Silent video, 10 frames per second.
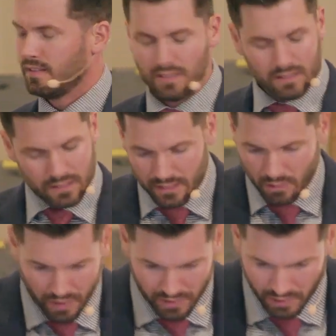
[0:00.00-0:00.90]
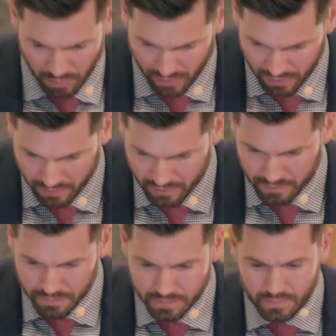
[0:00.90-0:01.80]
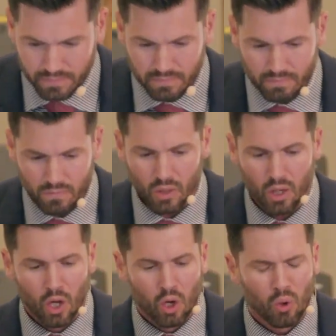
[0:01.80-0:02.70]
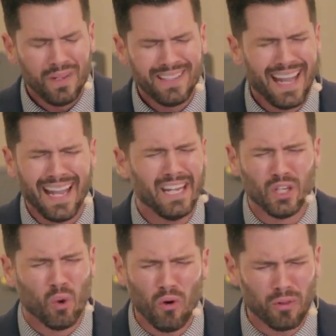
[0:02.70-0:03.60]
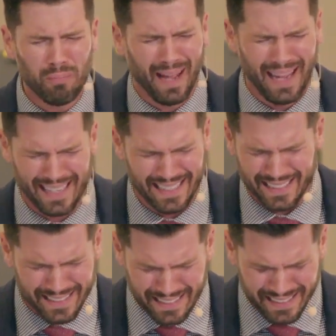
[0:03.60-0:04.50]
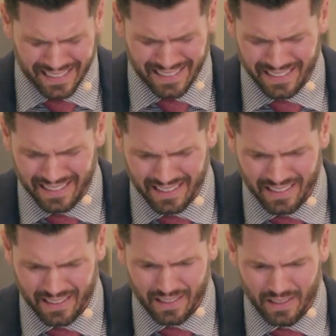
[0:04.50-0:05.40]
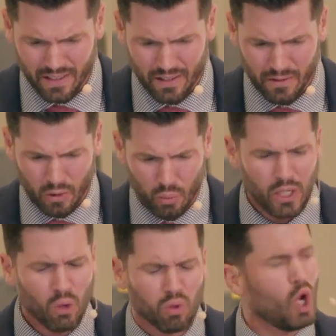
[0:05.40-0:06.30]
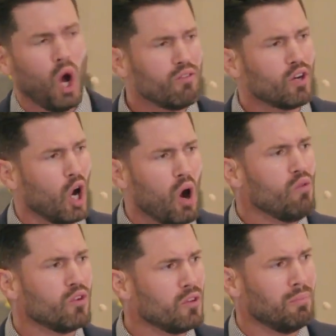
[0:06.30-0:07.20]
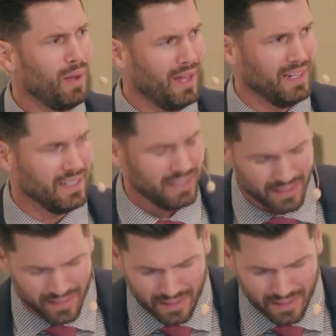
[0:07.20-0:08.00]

It's not the way to think about it. We can't ignore the pain. We don't cover over the pain.